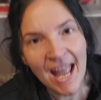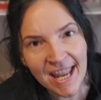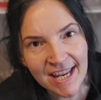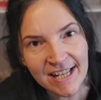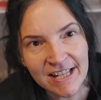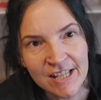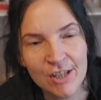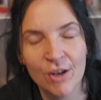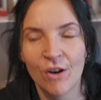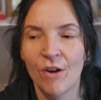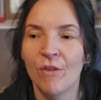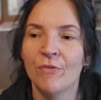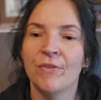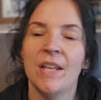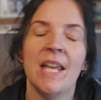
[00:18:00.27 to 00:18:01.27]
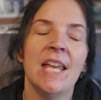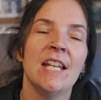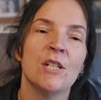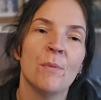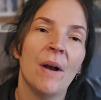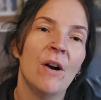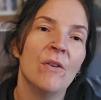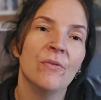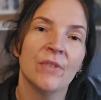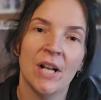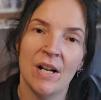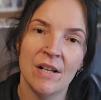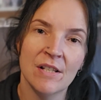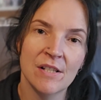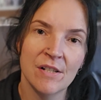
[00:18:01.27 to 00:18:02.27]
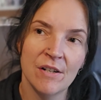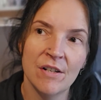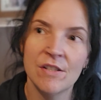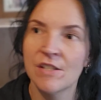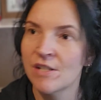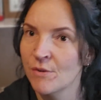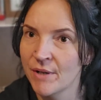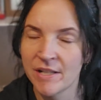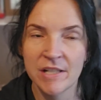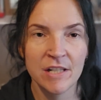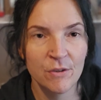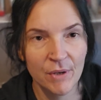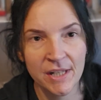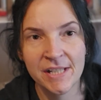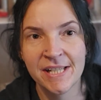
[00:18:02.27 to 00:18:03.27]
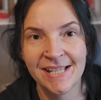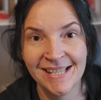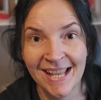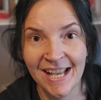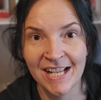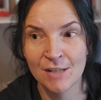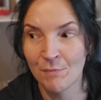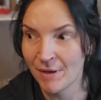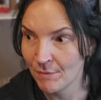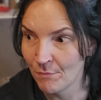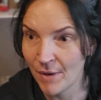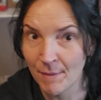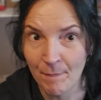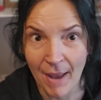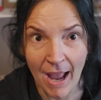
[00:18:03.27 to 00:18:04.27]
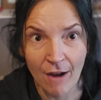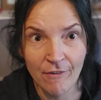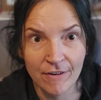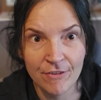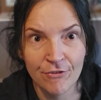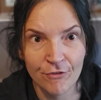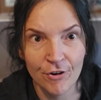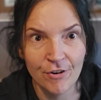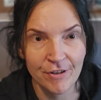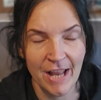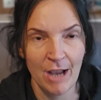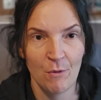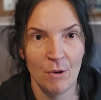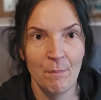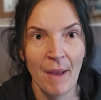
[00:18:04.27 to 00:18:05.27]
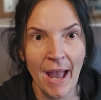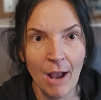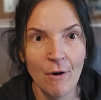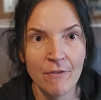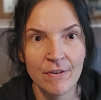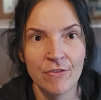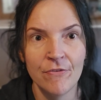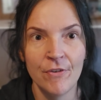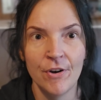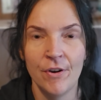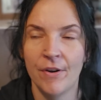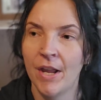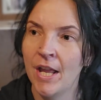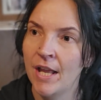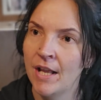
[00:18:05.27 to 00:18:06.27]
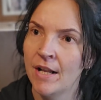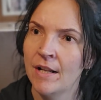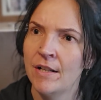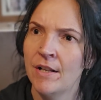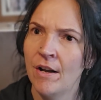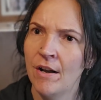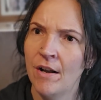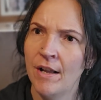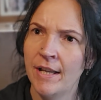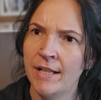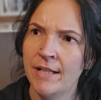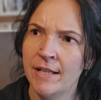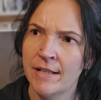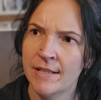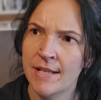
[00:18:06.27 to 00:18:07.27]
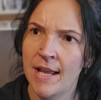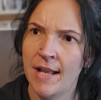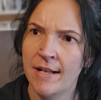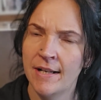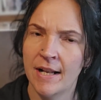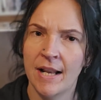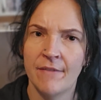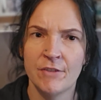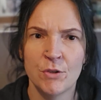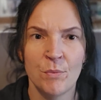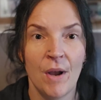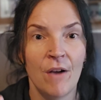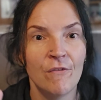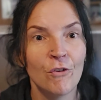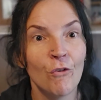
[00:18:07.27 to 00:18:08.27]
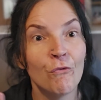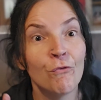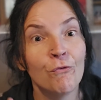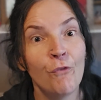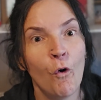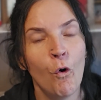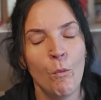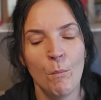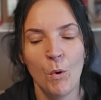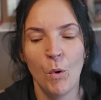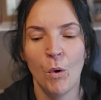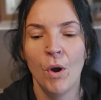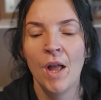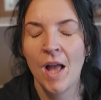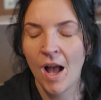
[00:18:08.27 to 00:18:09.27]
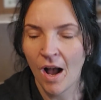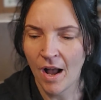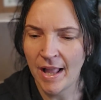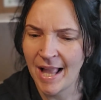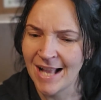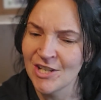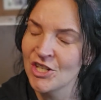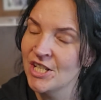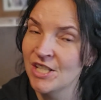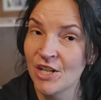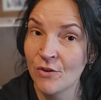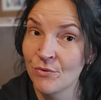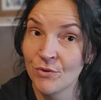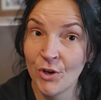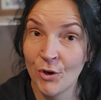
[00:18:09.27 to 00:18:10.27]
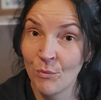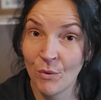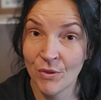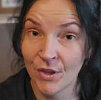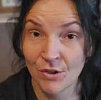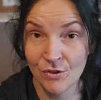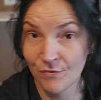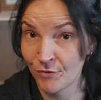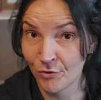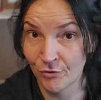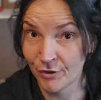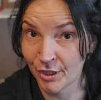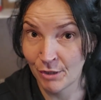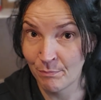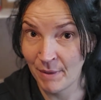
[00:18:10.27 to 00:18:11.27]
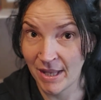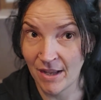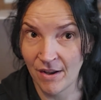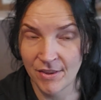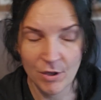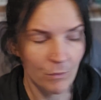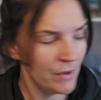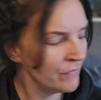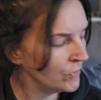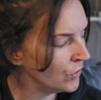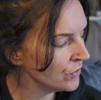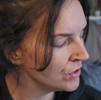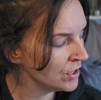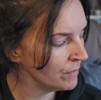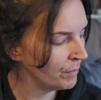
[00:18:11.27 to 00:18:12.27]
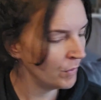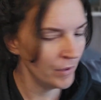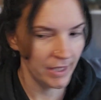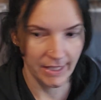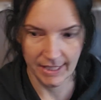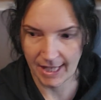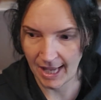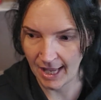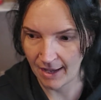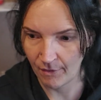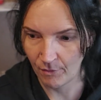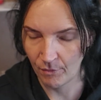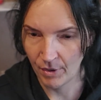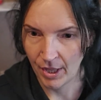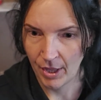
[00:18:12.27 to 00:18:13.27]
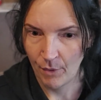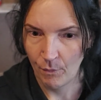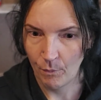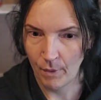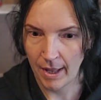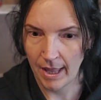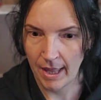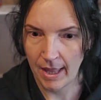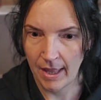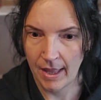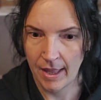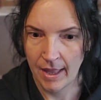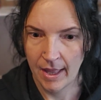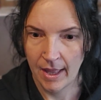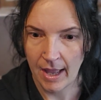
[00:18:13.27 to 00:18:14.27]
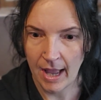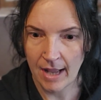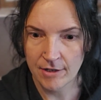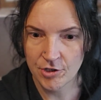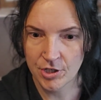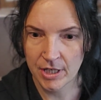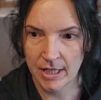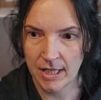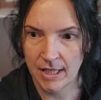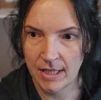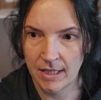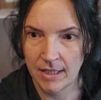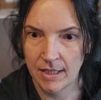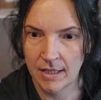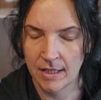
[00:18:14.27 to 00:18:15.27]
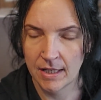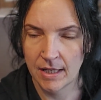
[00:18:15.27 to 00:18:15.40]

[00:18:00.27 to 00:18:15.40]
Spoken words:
8 of the 12 cast ons 2026. We're powering through now. We're powering through. 9, 10, 11, 12. Got 4 more. I actually don't know what those 4 are going to be either. We've got to the point now where actually